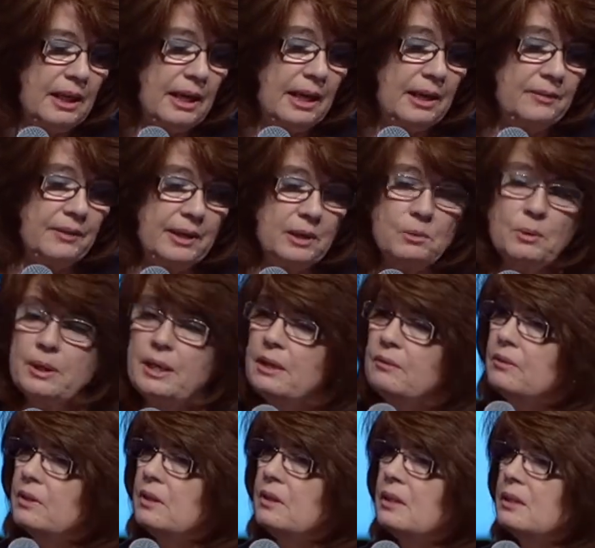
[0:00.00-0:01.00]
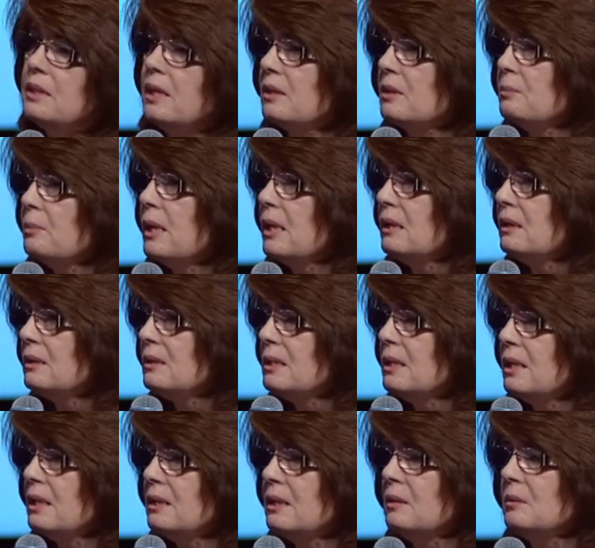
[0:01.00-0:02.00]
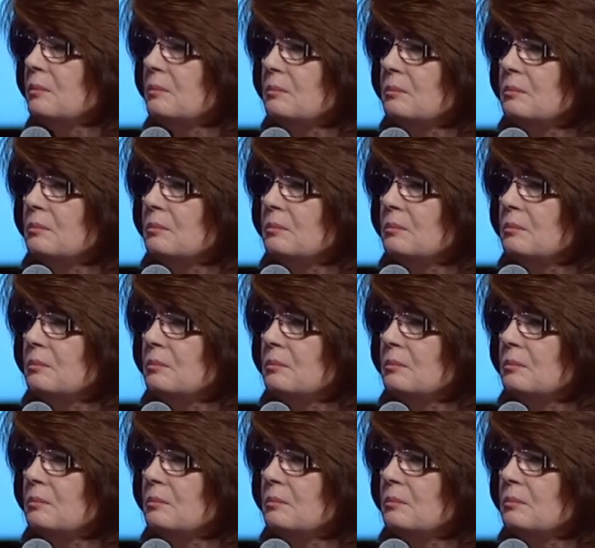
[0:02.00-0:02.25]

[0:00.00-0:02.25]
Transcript: and they were given the death penalty that